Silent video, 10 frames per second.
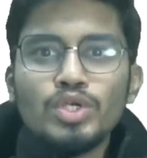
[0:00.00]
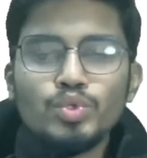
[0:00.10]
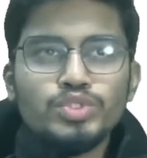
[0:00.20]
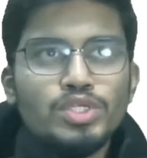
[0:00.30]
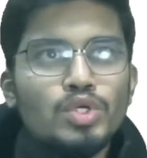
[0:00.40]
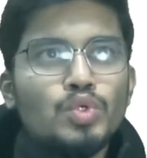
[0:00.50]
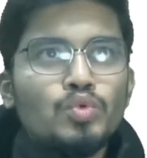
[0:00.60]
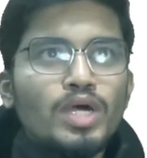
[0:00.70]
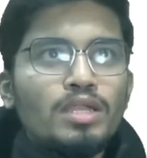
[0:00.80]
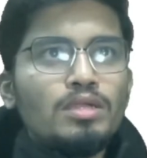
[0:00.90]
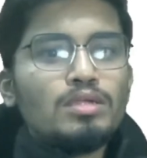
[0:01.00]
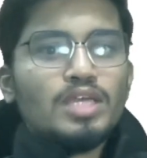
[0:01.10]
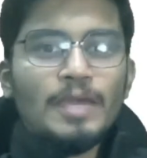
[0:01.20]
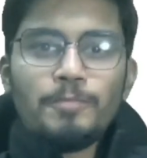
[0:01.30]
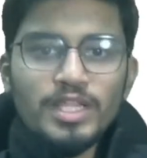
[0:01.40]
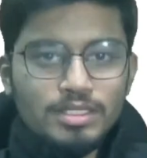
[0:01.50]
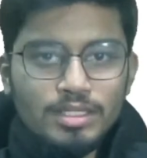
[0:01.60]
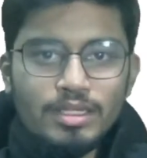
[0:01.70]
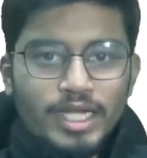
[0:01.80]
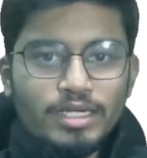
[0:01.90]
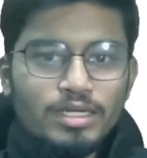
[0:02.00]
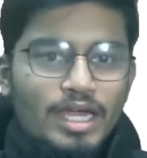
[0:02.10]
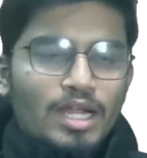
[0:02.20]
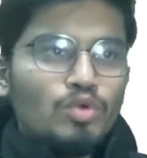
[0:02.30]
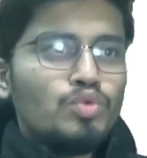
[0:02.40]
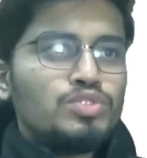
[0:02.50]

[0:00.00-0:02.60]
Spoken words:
2021 April, right? Around